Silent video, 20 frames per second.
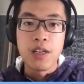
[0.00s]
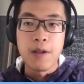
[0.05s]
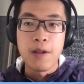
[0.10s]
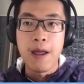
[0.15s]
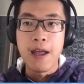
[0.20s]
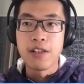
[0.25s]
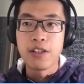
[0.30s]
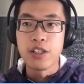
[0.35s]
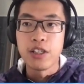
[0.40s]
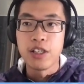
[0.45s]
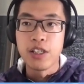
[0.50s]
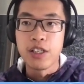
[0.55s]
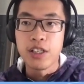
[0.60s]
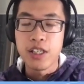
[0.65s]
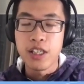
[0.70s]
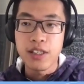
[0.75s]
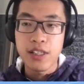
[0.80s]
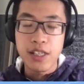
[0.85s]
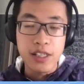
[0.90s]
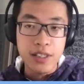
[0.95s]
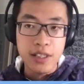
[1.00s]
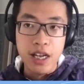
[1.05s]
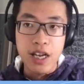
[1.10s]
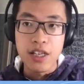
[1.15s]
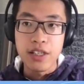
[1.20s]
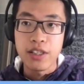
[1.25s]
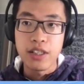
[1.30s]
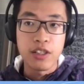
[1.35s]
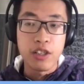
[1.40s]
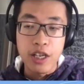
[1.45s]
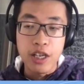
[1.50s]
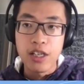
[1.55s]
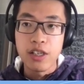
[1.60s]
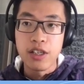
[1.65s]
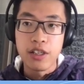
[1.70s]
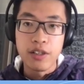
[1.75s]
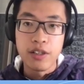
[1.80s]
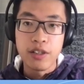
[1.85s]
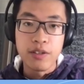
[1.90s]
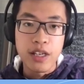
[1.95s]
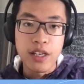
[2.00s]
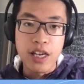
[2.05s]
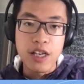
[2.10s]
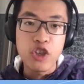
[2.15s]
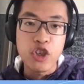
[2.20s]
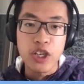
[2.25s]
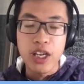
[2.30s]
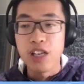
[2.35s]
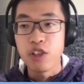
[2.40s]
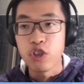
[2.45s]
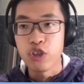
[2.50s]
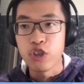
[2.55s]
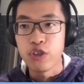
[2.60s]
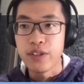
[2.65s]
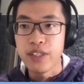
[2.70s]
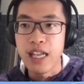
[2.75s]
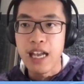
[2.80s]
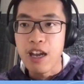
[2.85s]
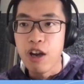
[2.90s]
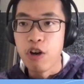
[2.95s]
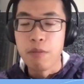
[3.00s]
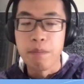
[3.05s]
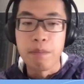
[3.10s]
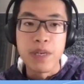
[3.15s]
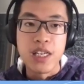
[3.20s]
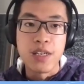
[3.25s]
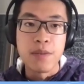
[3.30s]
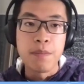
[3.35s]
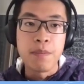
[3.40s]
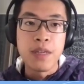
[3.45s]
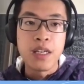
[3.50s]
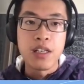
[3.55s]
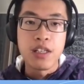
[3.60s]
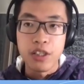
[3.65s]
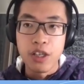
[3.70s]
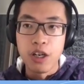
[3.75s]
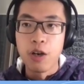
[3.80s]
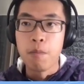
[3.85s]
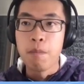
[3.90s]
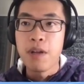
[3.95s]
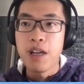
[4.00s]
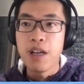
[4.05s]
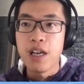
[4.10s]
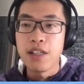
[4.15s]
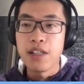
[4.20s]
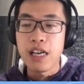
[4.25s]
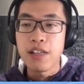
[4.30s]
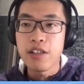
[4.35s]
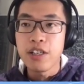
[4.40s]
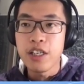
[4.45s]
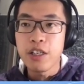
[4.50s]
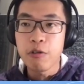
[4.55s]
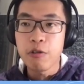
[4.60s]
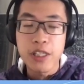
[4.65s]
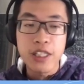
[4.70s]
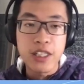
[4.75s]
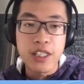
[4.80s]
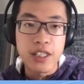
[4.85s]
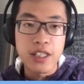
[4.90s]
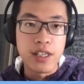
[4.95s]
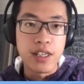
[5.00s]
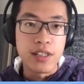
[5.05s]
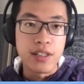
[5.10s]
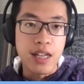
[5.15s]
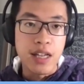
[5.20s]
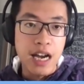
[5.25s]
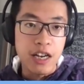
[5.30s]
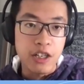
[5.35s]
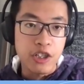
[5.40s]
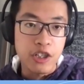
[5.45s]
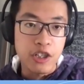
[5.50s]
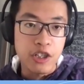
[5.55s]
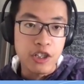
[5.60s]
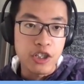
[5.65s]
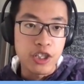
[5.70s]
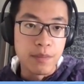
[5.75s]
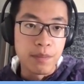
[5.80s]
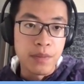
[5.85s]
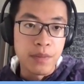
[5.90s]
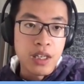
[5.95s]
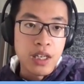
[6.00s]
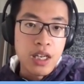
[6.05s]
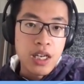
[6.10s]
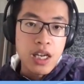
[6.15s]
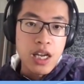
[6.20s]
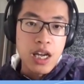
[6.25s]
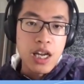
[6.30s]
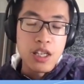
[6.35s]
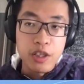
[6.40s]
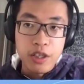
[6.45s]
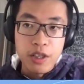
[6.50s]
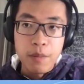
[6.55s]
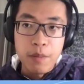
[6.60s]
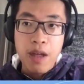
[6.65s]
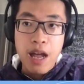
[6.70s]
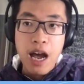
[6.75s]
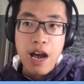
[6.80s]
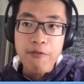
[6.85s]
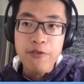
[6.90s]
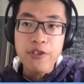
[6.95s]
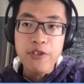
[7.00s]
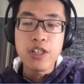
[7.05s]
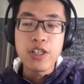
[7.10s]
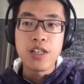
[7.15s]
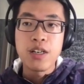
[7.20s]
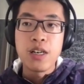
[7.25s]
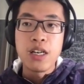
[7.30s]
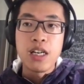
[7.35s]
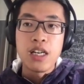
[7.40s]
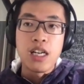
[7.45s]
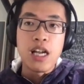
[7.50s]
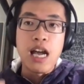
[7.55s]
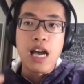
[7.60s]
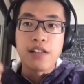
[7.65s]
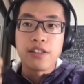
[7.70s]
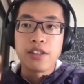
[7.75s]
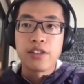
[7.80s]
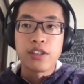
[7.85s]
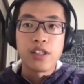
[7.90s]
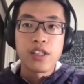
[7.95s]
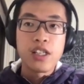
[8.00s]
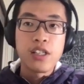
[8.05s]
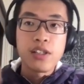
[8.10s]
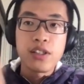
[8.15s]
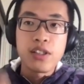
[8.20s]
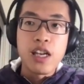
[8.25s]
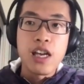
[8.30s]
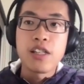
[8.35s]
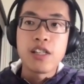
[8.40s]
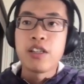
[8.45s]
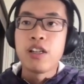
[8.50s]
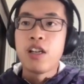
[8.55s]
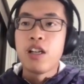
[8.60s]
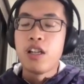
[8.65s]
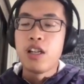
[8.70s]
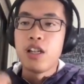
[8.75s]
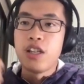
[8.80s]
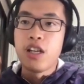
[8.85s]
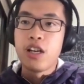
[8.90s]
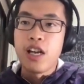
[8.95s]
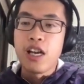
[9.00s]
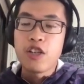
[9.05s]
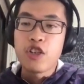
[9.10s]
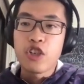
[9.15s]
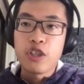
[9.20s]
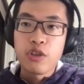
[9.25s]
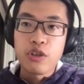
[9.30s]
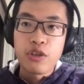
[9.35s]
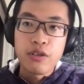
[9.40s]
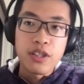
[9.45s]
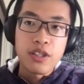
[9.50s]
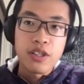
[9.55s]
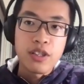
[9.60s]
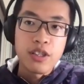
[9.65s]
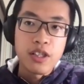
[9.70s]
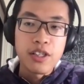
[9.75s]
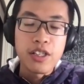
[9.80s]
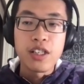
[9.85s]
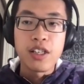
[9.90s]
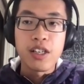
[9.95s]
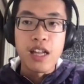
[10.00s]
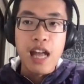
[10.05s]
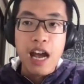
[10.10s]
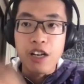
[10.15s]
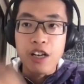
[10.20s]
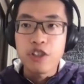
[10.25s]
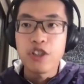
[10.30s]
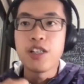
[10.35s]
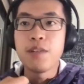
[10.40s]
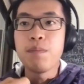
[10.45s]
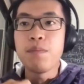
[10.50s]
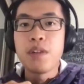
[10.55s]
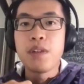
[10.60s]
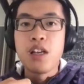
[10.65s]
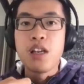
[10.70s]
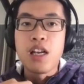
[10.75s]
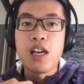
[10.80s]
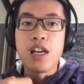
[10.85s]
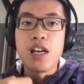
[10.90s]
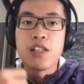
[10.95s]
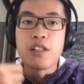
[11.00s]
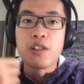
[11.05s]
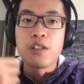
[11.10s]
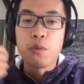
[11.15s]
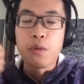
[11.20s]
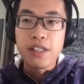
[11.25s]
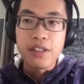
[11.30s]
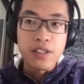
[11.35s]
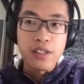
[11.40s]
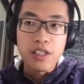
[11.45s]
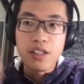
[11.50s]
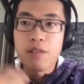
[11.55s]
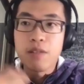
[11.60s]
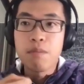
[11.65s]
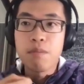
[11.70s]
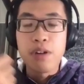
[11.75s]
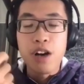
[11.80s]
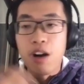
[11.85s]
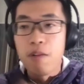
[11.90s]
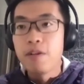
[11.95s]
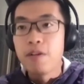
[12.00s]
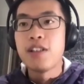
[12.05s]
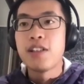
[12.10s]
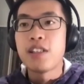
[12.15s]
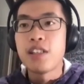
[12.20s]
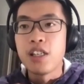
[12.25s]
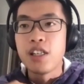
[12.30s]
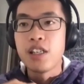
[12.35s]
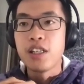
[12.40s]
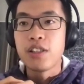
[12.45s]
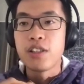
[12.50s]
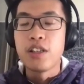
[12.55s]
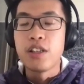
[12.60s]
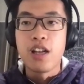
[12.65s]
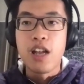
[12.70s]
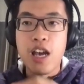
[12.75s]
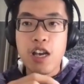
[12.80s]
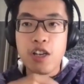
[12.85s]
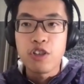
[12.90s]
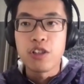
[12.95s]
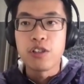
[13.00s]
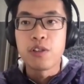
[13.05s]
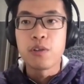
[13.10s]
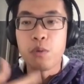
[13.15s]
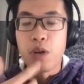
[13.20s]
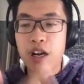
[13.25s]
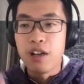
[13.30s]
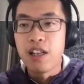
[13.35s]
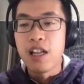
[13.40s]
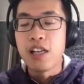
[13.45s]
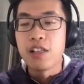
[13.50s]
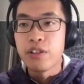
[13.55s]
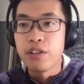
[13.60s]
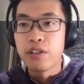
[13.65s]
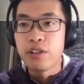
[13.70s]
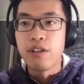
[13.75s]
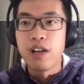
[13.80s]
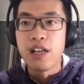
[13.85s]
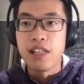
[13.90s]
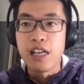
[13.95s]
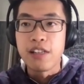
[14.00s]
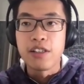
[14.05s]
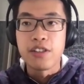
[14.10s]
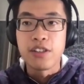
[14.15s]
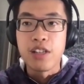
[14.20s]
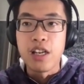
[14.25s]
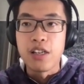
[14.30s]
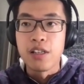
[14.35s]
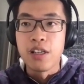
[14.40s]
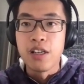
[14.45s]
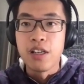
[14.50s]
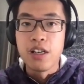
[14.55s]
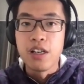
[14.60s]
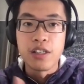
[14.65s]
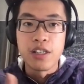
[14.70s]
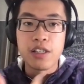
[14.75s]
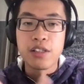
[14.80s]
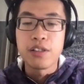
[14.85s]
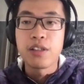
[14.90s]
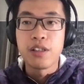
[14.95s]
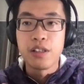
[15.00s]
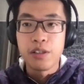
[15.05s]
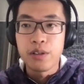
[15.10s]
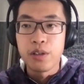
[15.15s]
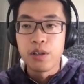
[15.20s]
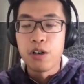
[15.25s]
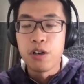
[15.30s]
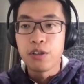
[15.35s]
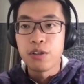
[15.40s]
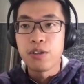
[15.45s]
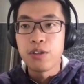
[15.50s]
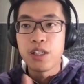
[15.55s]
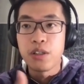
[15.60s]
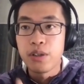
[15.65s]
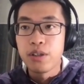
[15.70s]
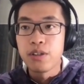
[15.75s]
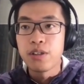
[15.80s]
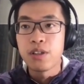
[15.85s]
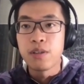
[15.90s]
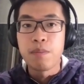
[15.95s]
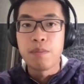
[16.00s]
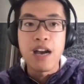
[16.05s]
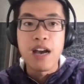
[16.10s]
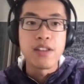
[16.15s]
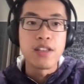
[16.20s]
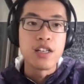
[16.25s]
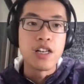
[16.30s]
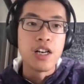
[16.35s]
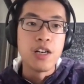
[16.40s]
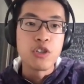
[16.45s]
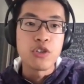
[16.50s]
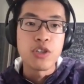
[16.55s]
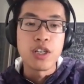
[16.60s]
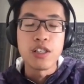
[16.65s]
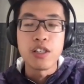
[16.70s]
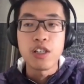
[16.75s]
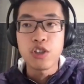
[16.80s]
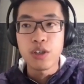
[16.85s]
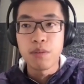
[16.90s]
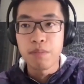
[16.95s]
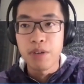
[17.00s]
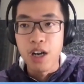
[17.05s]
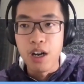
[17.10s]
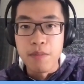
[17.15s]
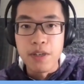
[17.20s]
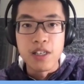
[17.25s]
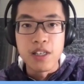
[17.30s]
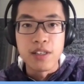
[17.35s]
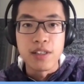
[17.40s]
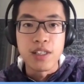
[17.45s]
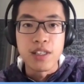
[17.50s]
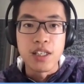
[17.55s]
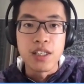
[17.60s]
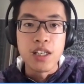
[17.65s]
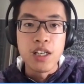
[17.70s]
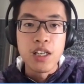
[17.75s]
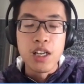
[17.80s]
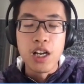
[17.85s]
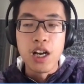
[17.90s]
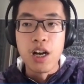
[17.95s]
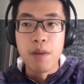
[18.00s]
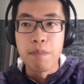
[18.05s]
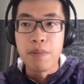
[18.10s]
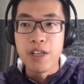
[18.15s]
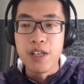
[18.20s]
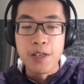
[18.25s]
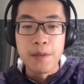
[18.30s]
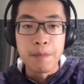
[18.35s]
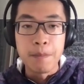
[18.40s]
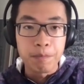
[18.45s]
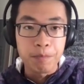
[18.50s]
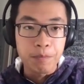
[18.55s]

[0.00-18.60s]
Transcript: And in this case, the agent can choose A or B. So another ingredient is action. And so at a certain state, the agent chooses certain action, and with certain probability, the agent will land to another state. This is also induced by the transition probability, P.